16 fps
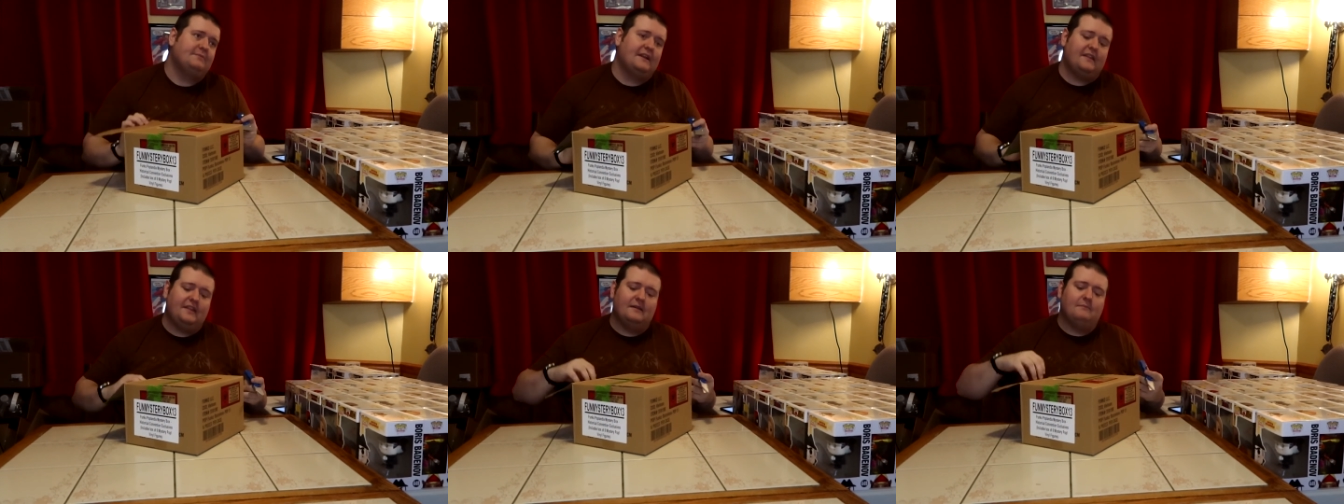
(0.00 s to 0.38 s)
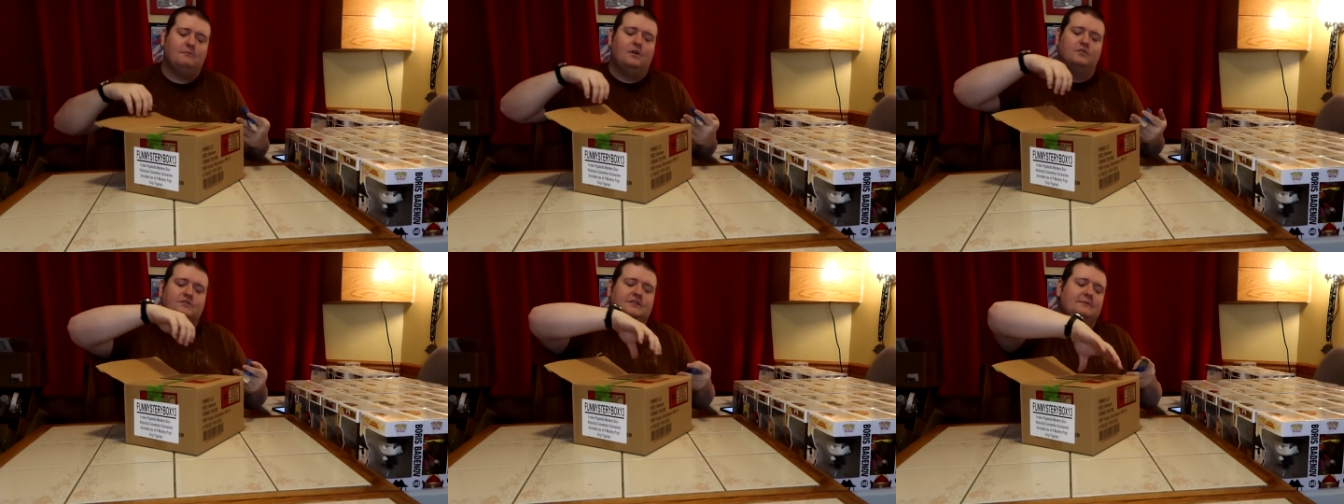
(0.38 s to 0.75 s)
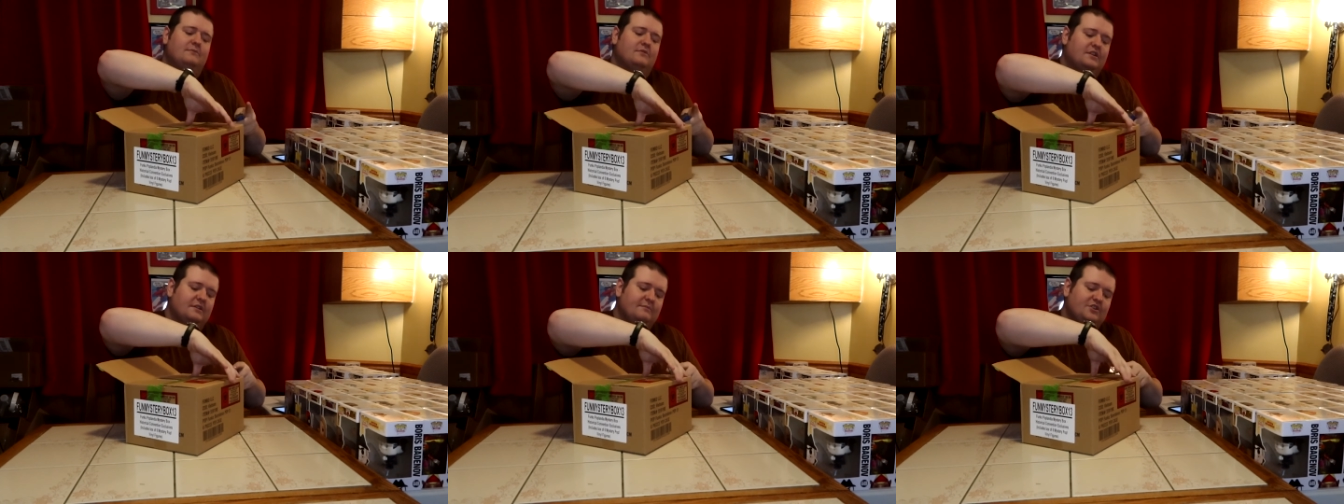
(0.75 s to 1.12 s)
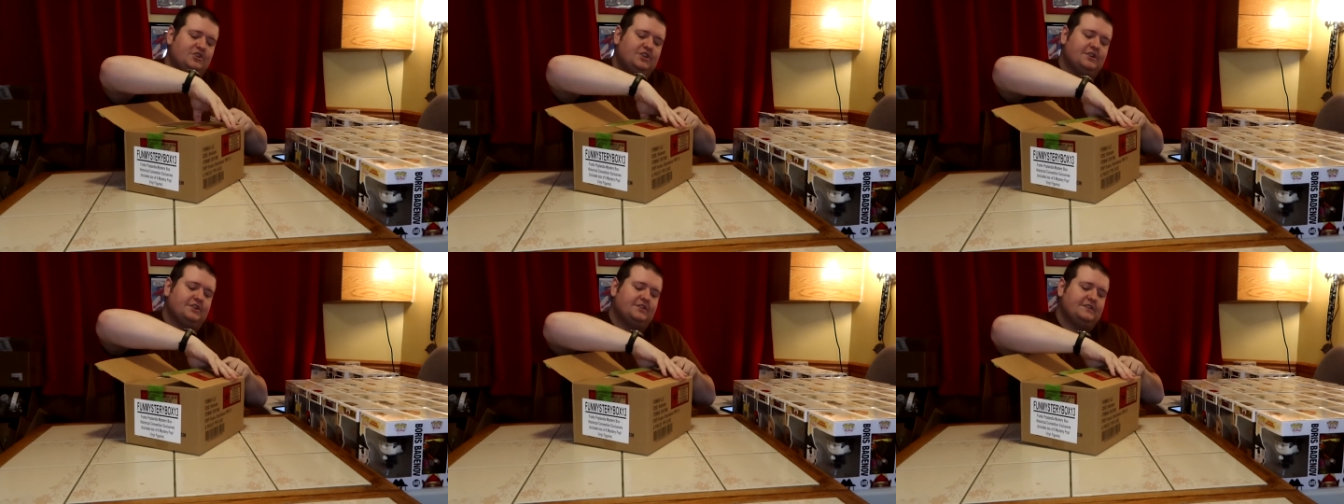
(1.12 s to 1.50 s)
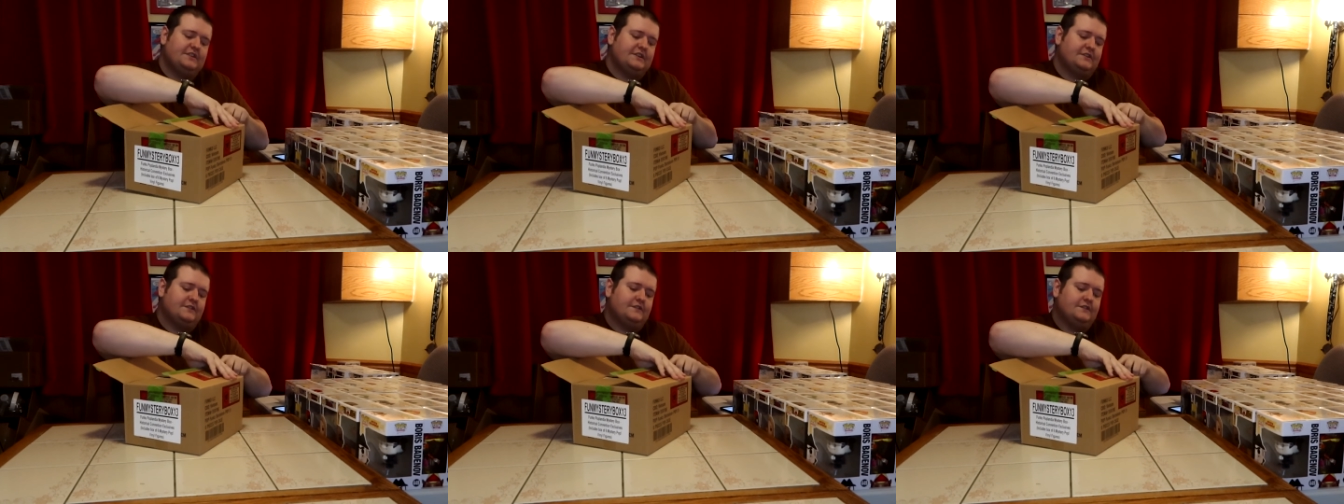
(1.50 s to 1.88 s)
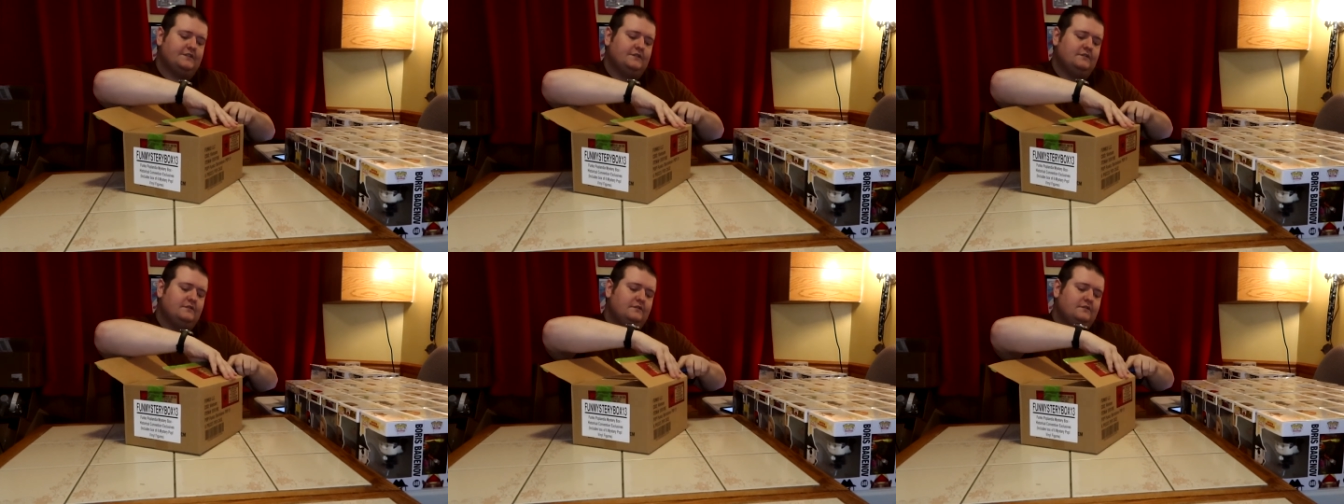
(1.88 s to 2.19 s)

But I think most of them were going to be shared stickers